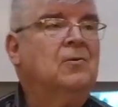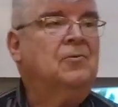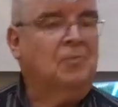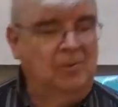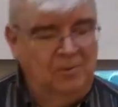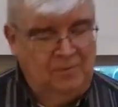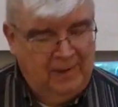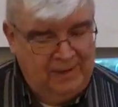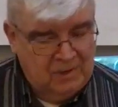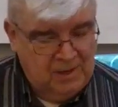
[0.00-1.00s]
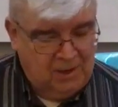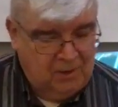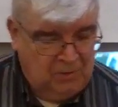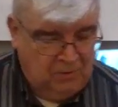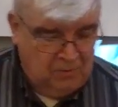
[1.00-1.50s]
through
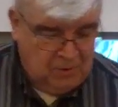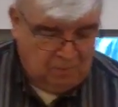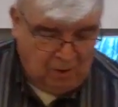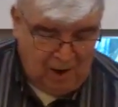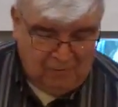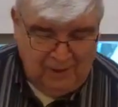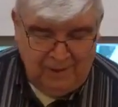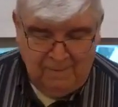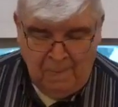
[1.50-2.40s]
Ezekiel the prophet.